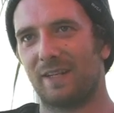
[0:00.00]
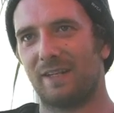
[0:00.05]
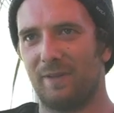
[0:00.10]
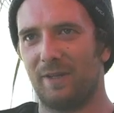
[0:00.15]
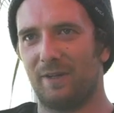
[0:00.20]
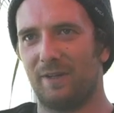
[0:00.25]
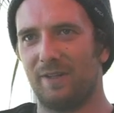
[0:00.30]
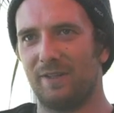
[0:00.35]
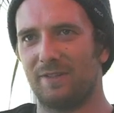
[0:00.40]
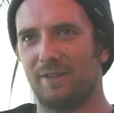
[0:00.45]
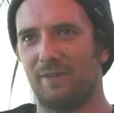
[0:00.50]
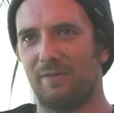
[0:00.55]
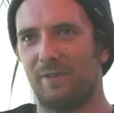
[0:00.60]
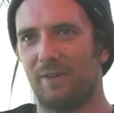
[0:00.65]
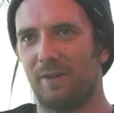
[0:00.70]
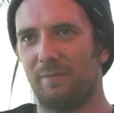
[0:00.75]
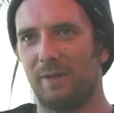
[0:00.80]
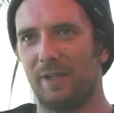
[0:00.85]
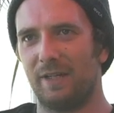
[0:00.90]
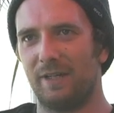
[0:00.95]
You know, there's not
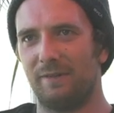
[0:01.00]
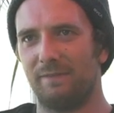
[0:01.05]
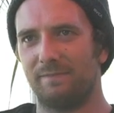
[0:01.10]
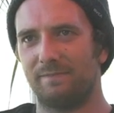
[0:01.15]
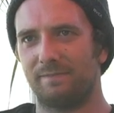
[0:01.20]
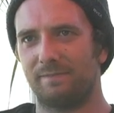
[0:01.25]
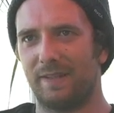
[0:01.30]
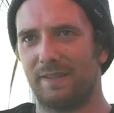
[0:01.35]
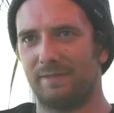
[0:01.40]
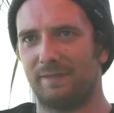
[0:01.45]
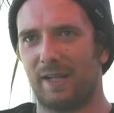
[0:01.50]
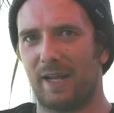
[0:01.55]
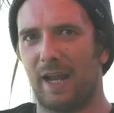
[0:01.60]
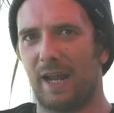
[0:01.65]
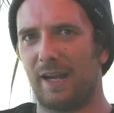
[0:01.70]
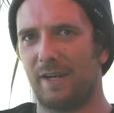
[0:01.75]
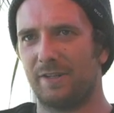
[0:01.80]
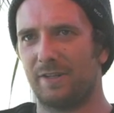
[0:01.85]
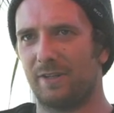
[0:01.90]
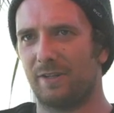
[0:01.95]
very many
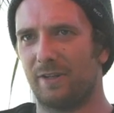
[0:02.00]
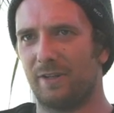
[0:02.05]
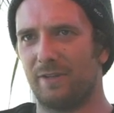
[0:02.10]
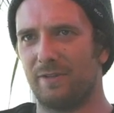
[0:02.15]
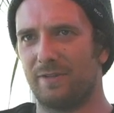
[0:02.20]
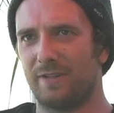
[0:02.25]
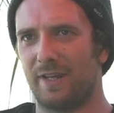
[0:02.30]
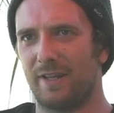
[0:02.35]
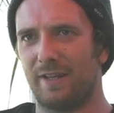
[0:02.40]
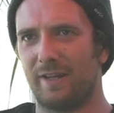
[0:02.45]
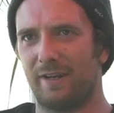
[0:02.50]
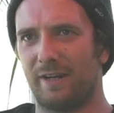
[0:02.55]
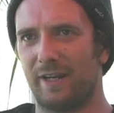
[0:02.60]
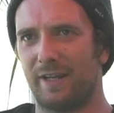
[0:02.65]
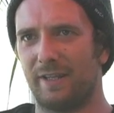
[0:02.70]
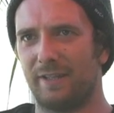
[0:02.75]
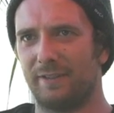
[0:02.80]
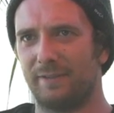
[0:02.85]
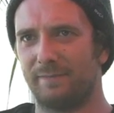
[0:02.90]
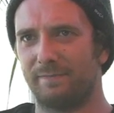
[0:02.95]
Asian girls down there, I
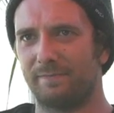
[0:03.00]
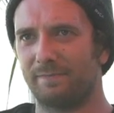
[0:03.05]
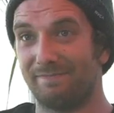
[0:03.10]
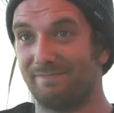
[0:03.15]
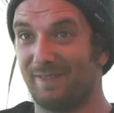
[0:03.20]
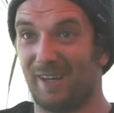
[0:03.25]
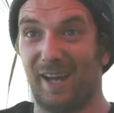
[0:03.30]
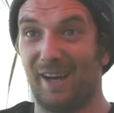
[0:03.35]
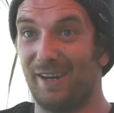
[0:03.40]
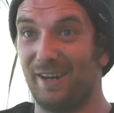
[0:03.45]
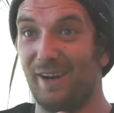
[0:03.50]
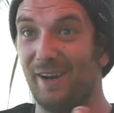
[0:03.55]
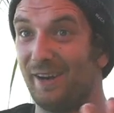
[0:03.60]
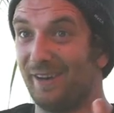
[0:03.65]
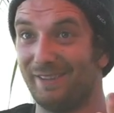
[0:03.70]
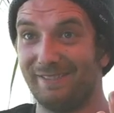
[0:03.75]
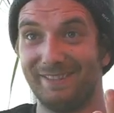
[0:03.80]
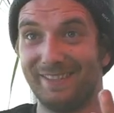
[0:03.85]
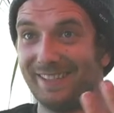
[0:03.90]
guess. I don't know.